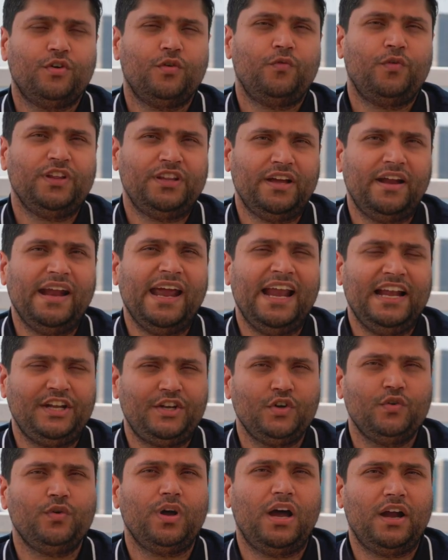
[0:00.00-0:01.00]
With our
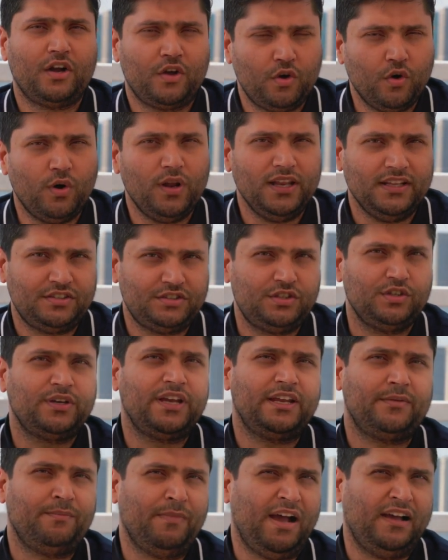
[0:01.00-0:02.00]
L2, our goal is to
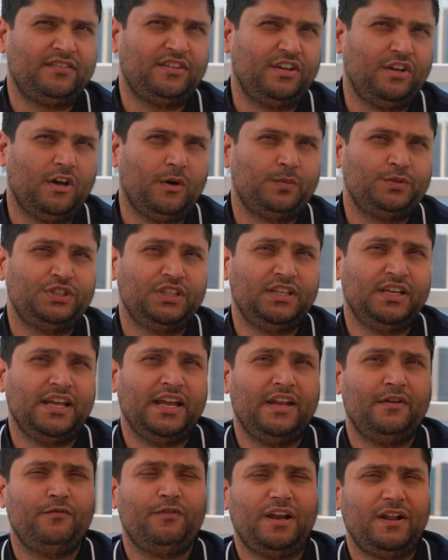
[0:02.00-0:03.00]
get mass adoption.
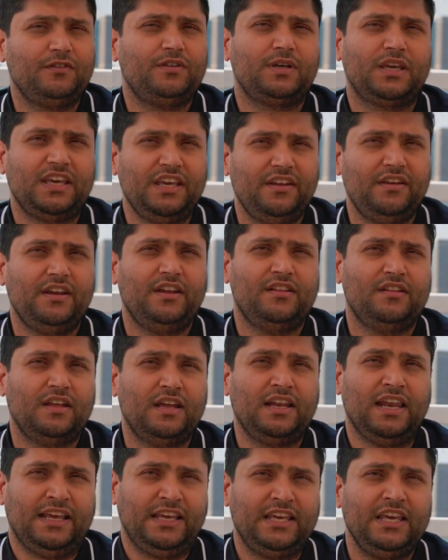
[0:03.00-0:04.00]
And one of the
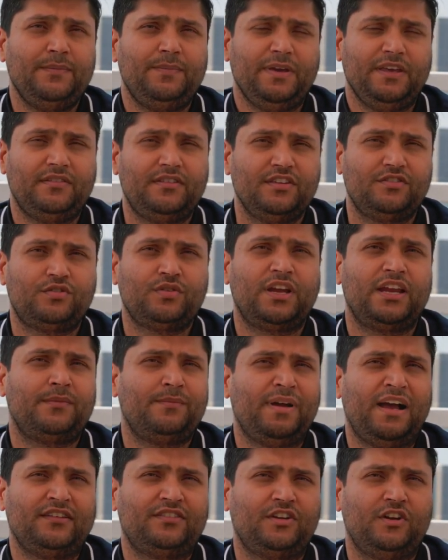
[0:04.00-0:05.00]
key pieces to get
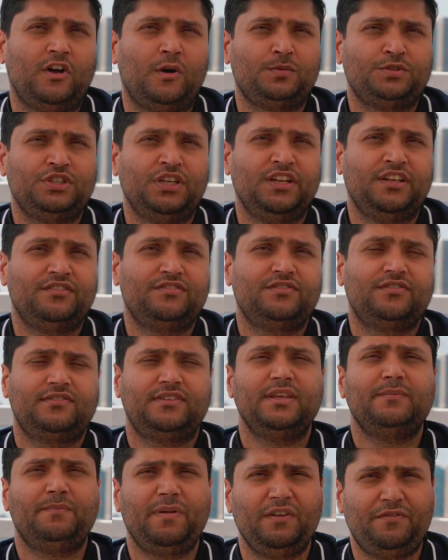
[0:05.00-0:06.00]
mass adoption is
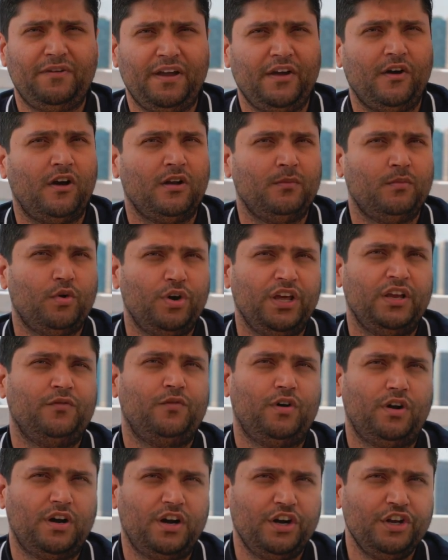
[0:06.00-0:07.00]
simplify onboarding
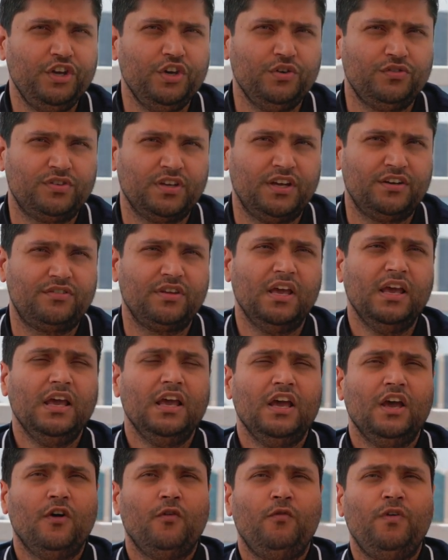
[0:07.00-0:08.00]
for our users,
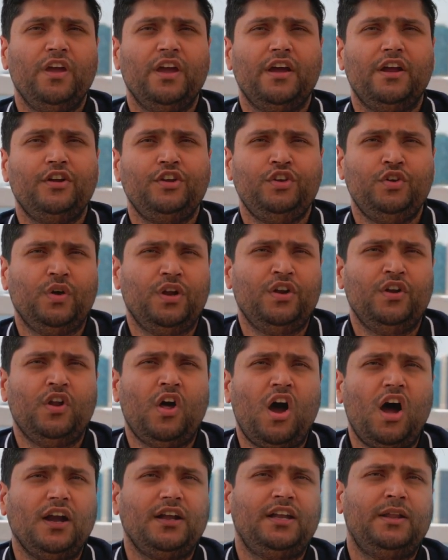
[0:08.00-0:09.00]
where you're
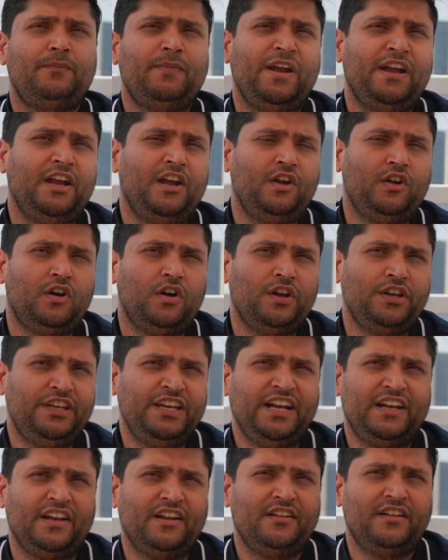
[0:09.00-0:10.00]
not dependent on
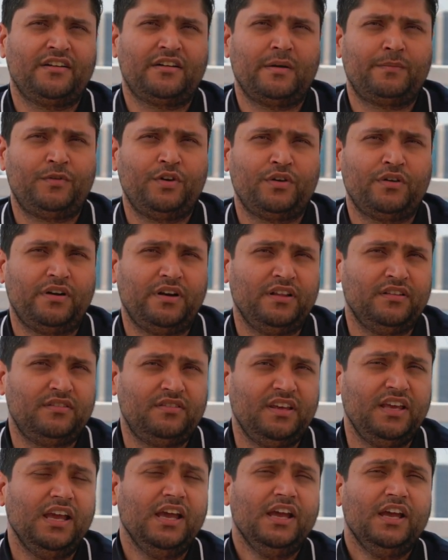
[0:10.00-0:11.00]
yet another
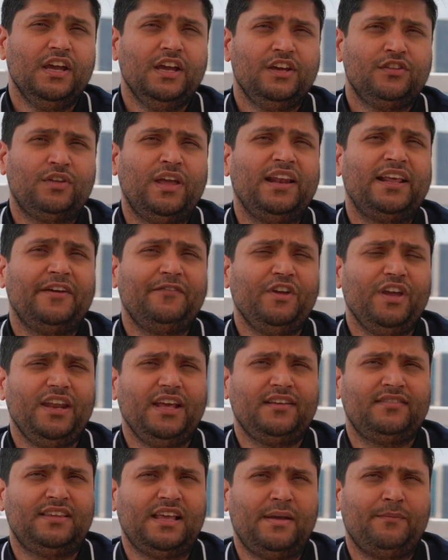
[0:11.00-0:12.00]
cryptocurrency. So I'll give you an
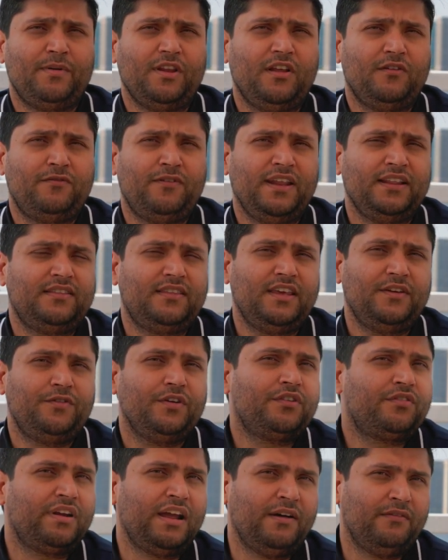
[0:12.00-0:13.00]
example of, let's say if you're
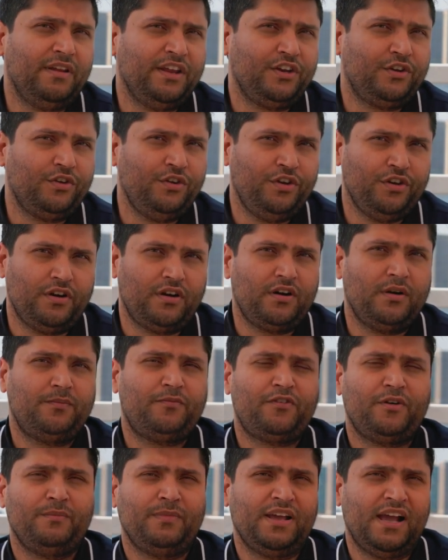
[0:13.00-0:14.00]
traveling to Europe
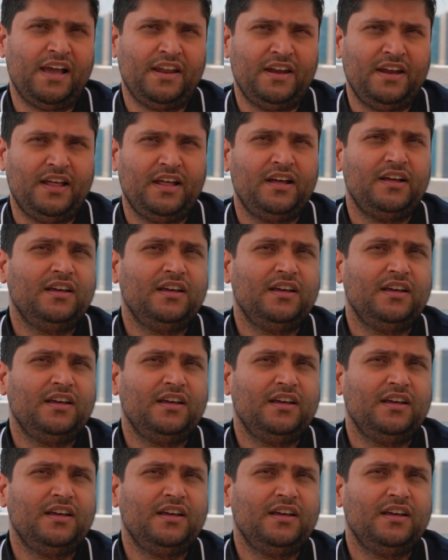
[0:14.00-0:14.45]
from Canada